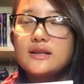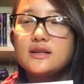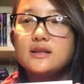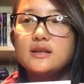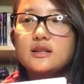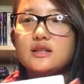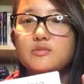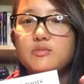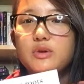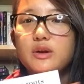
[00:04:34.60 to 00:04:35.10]
an
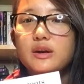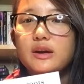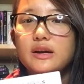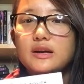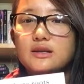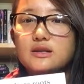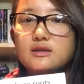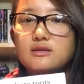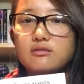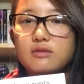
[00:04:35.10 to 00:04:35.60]

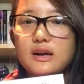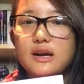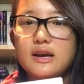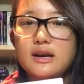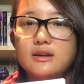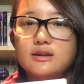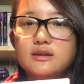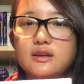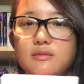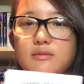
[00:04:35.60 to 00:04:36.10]
experience
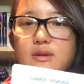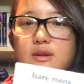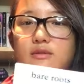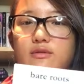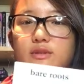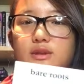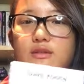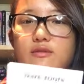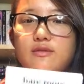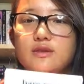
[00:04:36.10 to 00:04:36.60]
reading something
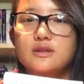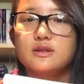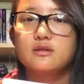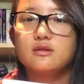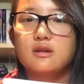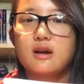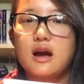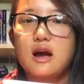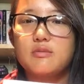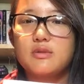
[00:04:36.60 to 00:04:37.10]
in
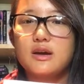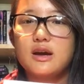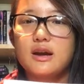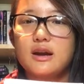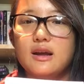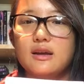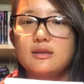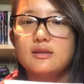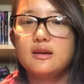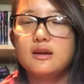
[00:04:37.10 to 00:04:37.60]
physical copy,
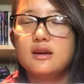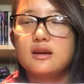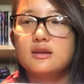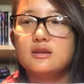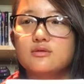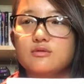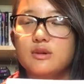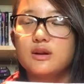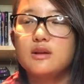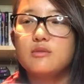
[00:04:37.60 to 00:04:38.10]
and I think
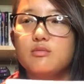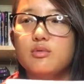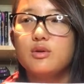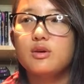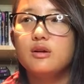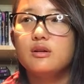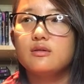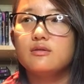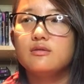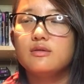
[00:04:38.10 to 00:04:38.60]
it's really
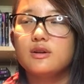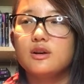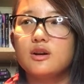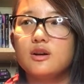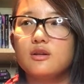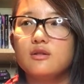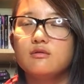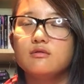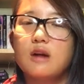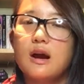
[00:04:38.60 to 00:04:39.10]
important
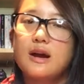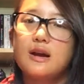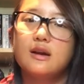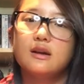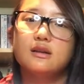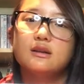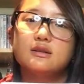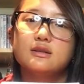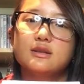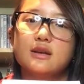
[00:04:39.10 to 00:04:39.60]
for
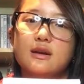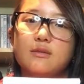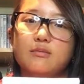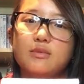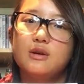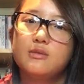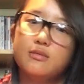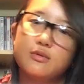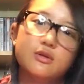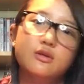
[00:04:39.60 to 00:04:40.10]
writers and
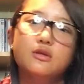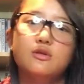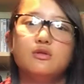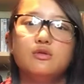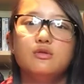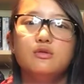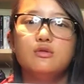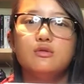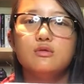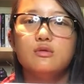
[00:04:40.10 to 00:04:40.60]
people who
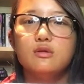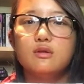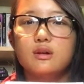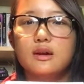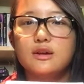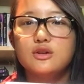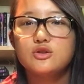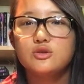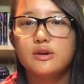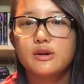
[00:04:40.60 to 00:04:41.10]

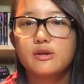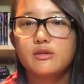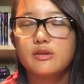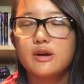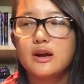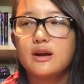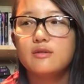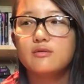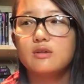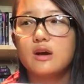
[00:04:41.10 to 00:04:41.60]
enjoy
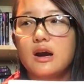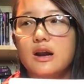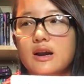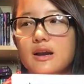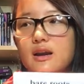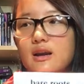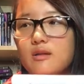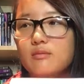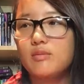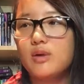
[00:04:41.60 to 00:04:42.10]
creative
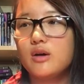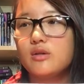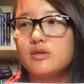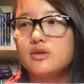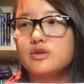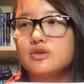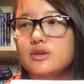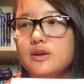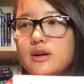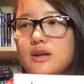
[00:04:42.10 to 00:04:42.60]
writing and
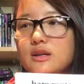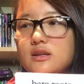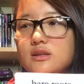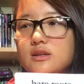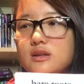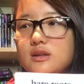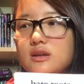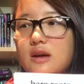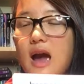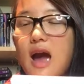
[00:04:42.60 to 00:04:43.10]
poetry
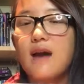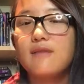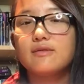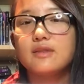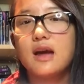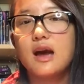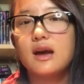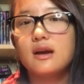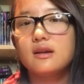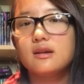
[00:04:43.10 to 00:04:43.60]
to have
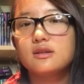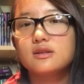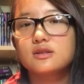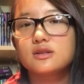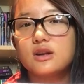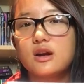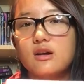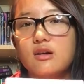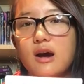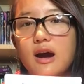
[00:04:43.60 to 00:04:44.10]
that.
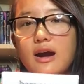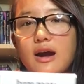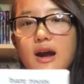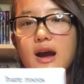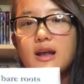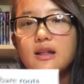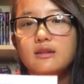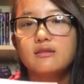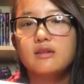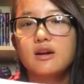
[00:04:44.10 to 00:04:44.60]
So I
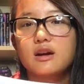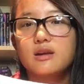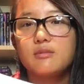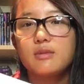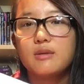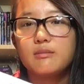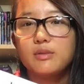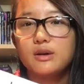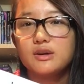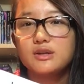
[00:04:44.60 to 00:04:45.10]
highly
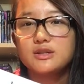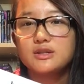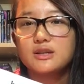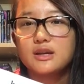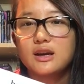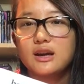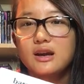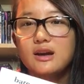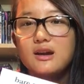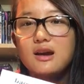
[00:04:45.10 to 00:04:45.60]
recommend
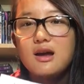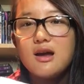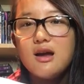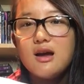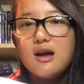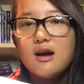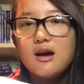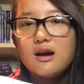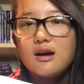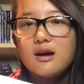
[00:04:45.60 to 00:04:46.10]
purchasing it.
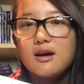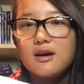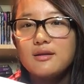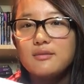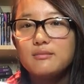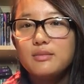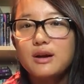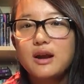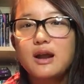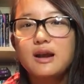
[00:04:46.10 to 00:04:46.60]

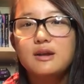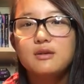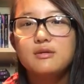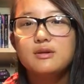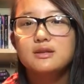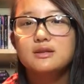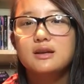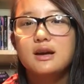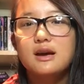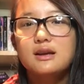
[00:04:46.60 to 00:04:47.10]
But
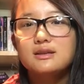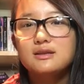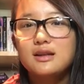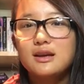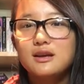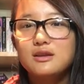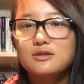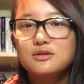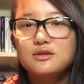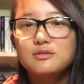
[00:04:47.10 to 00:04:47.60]
anyways, guys,
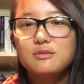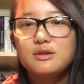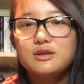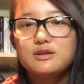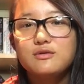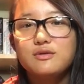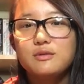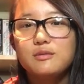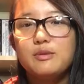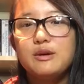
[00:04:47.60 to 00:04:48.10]
thank you so
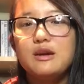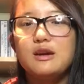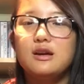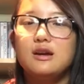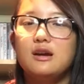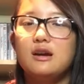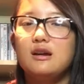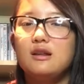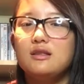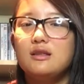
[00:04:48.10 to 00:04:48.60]
much for being
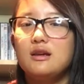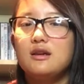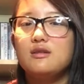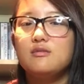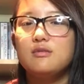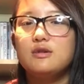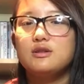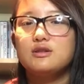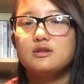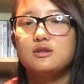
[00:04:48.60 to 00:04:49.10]
here. Thank
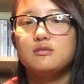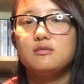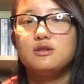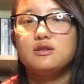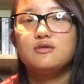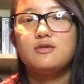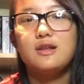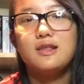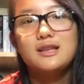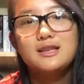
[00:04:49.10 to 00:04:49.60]
you so
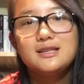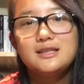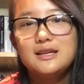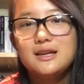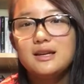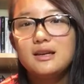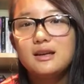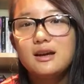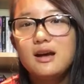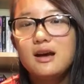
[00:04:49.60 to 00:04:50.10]
much for
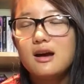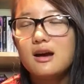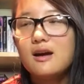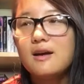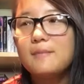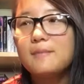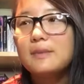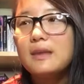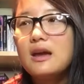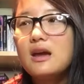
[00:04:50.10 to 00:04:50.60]
listening.
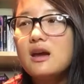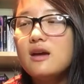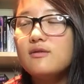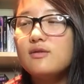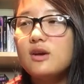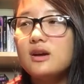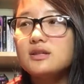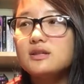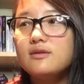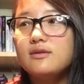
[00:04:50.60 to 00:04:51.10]
If
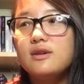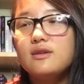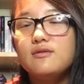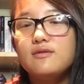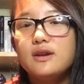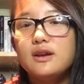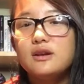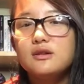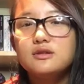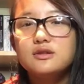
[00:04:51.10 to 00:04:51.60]
you guys have any
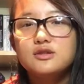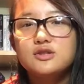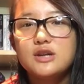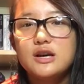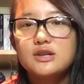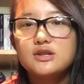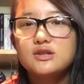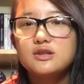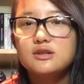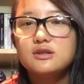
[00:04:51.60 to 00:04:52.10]
video
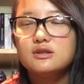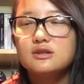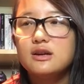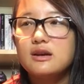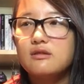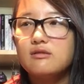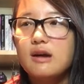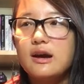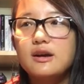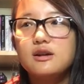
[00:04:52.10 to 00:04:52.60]
suggestions,
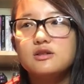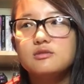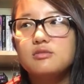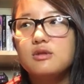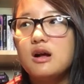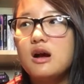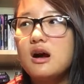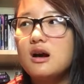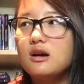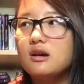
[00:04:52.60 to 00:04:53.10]
like writer's
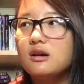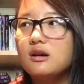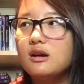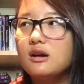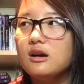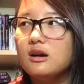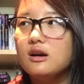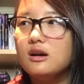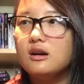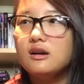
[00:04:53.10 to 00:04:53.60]
block
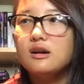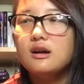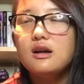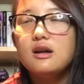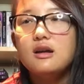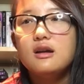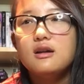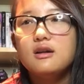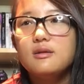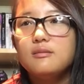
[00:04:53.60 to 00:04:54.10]
or
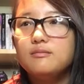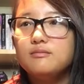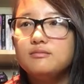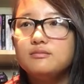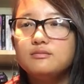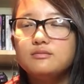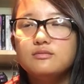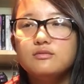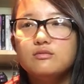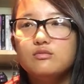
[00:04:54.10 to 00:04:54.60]

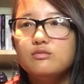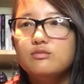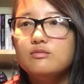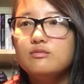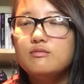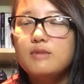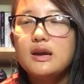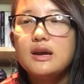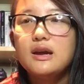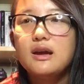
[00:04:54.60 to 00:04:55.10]

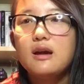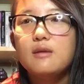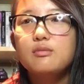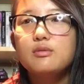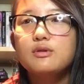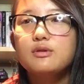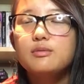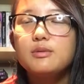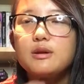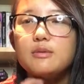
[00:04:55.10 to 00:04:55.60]
meeting up
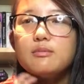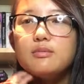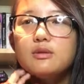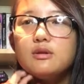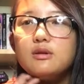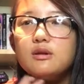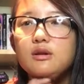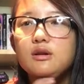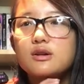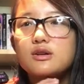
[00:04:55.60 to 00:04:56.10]
with people,
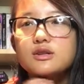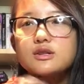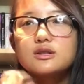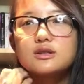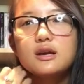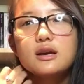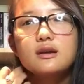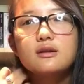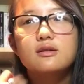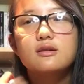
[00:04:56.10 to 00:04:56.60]
or just
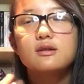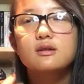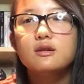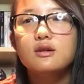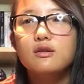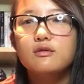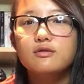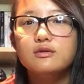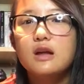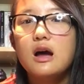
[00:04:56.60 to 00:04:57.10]
like,
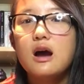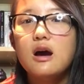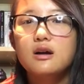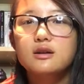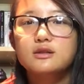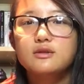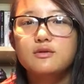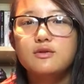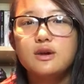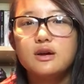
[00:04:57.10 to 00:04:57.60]
or
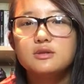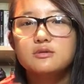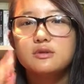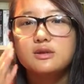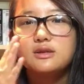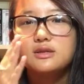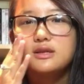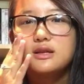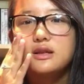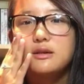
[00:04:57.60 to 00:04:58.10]
vlogs if you guys
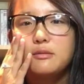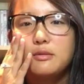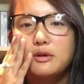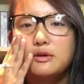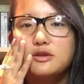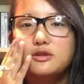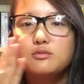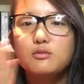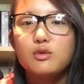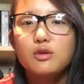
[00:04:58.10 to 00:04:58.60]
want to see them, or
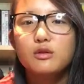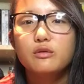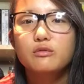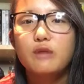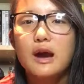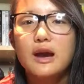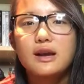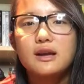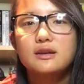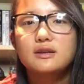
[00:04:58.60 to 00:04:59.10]
just more
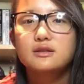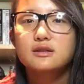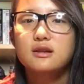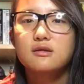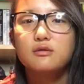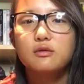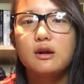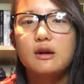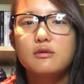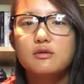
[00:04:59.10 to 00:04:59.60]
writing stuff,
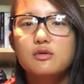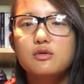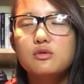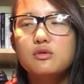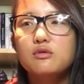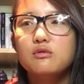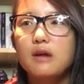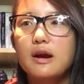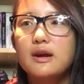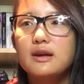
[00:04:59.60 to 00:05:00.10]

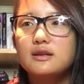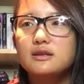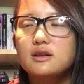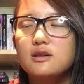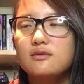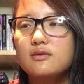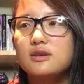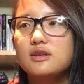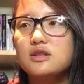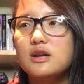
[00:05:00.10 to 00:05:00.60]
cool writing
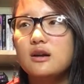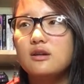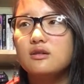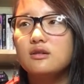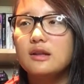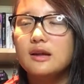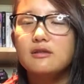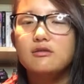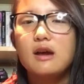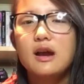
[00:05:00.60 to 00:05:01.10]
stuff in
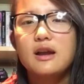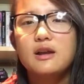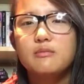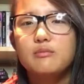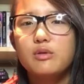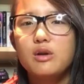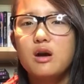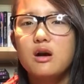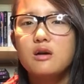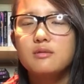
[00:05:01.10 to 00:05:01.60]
general, like writing
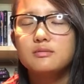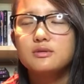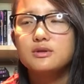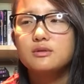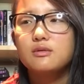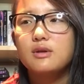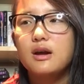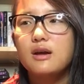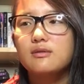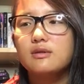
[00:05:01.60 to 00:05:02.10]
prompts
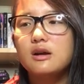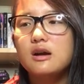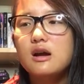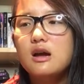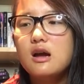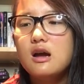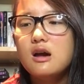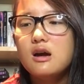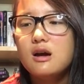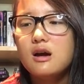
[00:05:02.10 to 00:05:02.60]
or whatever.
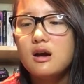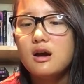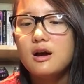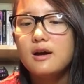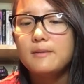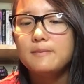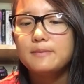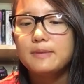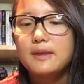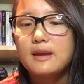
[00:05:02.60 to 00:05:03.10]

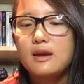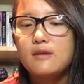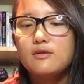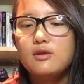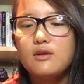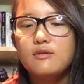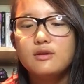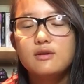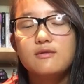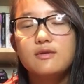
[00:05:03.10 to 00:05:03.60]
If
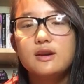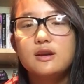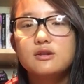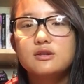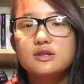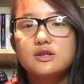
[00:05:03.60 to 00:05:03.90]
you have any video